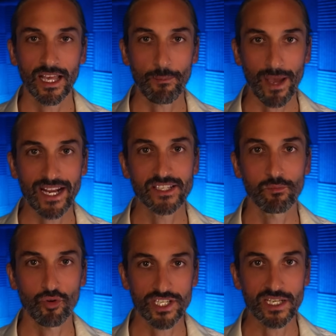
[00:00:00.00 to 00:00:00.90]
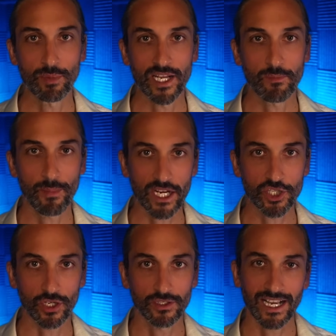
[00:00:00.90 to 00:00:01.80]
it paints a pretty bleak
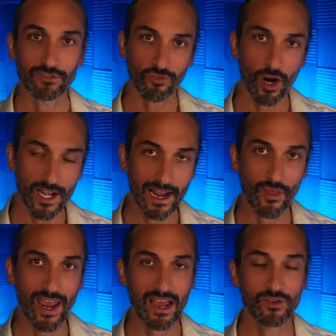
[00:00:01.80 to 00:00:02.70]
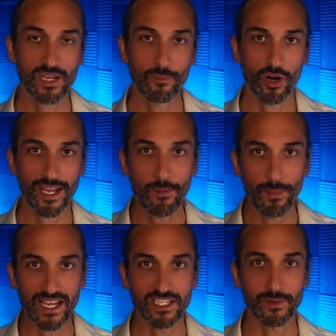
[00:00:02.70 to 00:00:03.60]
picture. And right now, the housing market
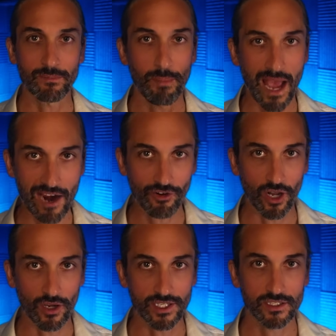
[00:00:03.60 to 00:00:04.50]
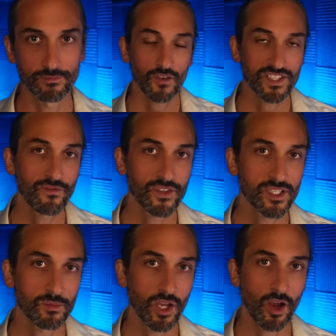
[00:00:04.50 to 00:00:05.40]
appears to be paralysed. I've said for
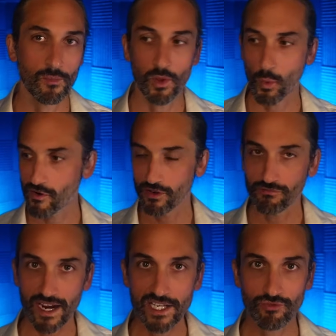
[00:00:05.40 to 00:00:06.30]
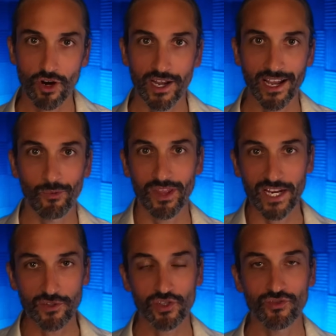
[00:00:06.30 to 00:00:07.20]
some time that we're in a race right now with
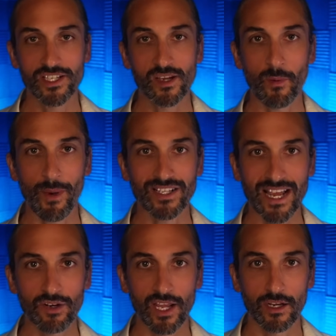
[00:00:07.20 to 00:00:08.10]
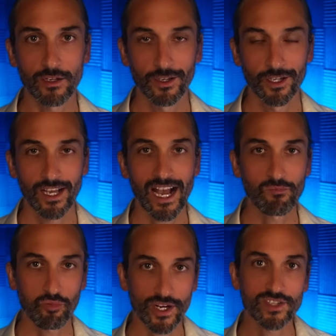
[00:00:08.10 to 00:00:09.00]
interest rates coming back down again
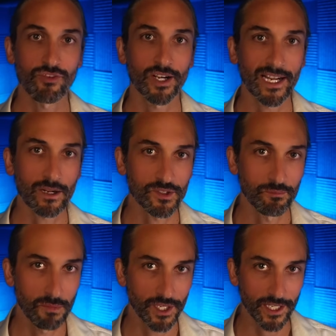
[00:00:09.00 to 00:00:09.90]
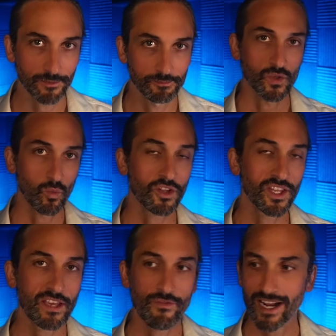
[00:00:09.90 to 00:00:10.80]
and Brits running out of money. Because one of the
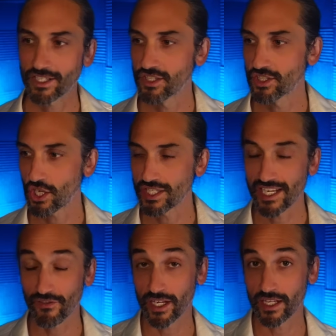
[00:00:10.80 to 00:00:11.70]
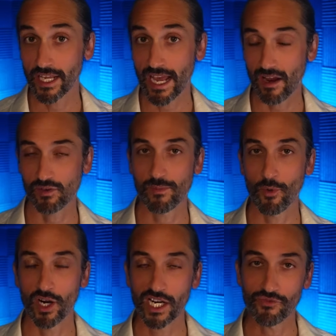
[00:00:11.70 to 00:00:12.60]
key factors that is giving the housing
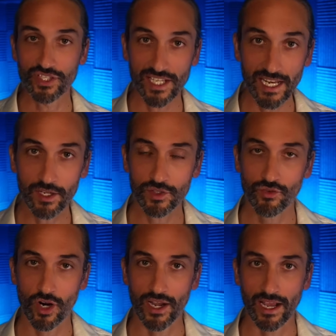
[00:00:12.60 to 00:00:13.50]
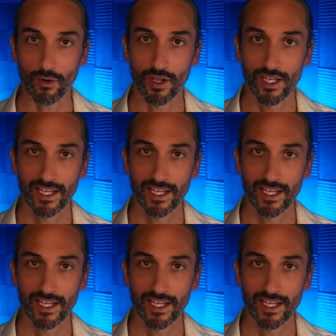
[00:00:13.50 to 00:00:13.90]
market resilience right now